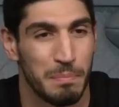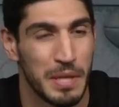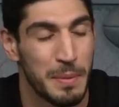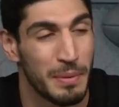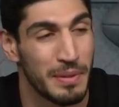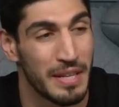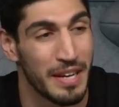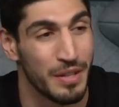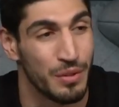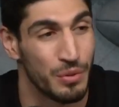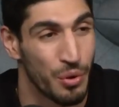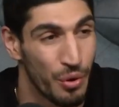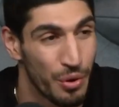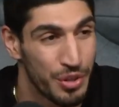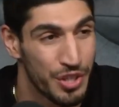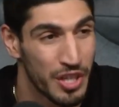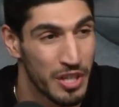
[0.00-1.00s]
people getting
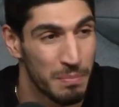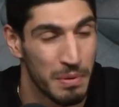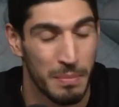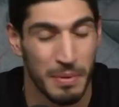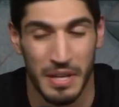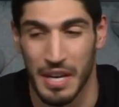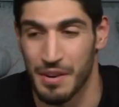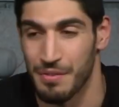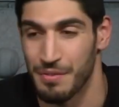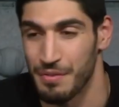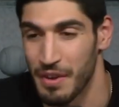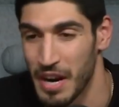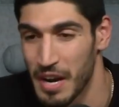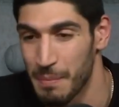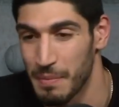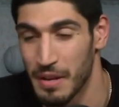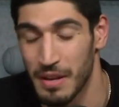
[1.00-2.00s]
tortured, people getting
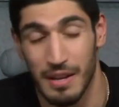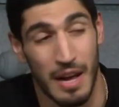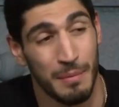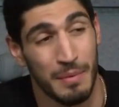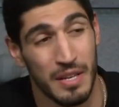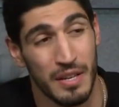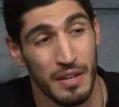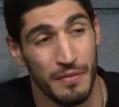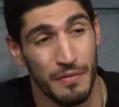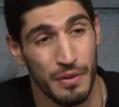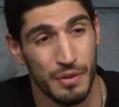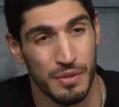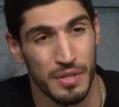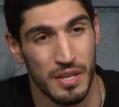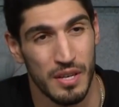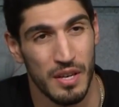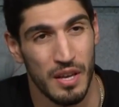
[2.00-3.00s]
raped. If you
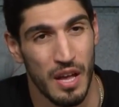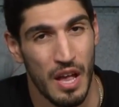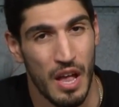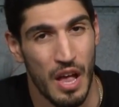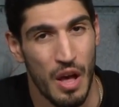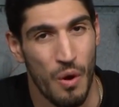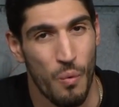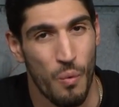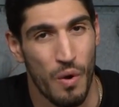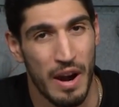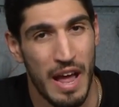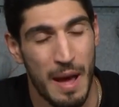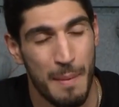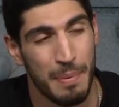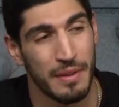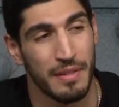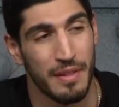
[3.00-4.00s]
see what
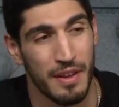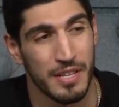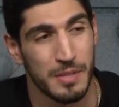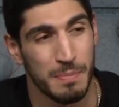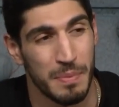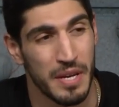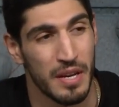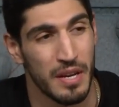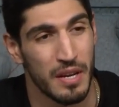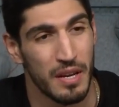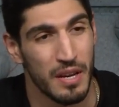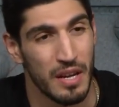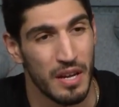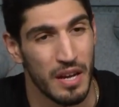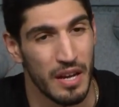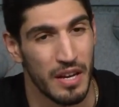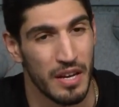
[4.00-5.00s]
happened last week
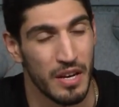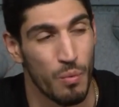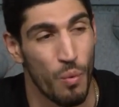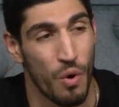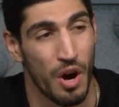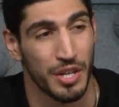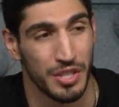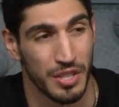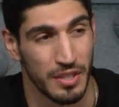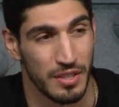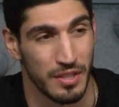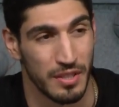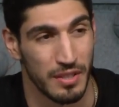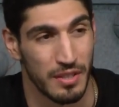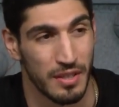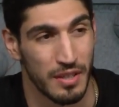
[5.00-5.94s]
in Washington.